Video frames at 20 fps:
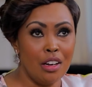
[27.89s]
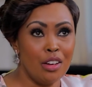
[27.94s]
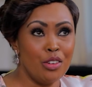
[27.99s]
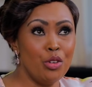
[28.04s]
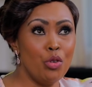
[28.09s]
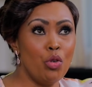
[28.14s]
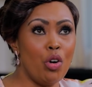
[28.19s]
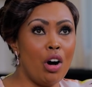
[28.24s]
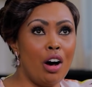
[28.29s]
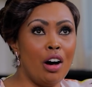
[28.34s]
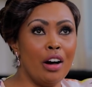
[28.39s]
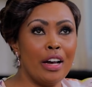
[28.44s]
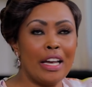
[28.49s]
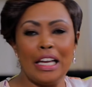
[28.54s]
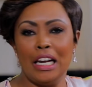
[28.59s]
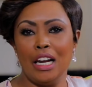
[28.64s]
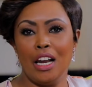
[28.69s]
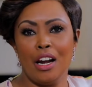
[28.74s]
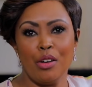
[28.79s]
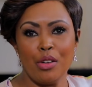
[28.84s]
You are
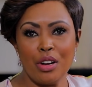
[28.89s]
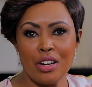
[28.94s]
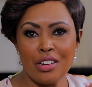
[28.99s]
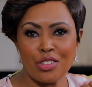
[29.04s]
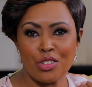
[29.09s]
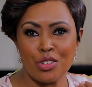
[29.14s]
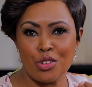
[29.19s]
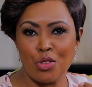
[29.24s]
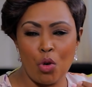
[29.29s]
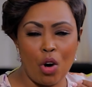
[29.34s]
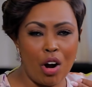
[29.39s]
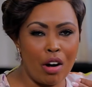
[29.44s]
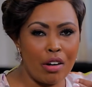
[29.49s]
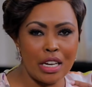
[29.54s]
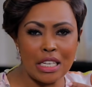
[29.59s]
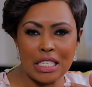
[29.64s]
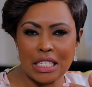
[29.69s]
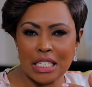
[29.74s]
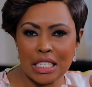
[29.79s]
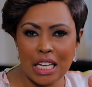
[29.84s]
hilarious, you are
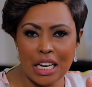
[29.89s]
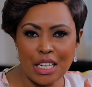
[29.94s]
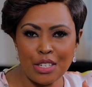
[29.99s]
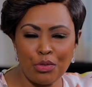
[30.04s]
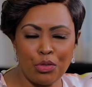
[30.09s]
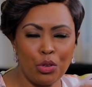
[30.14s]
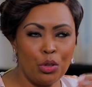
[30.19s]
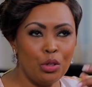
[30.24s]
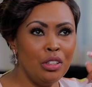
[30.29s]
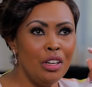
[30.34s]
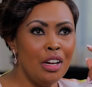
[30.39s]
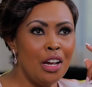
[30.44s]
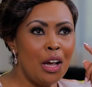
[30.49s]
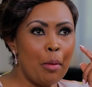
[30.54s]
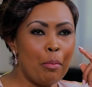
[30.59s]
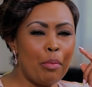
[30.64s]
insightful,